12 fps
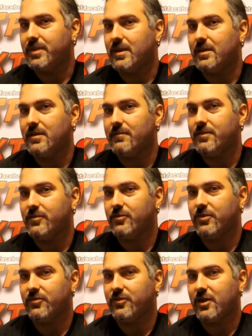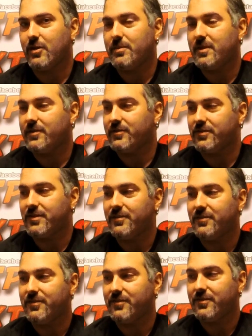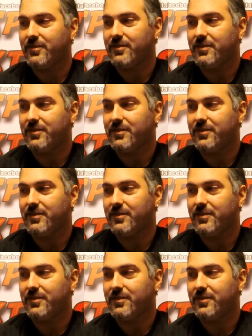But I love the Traditional because this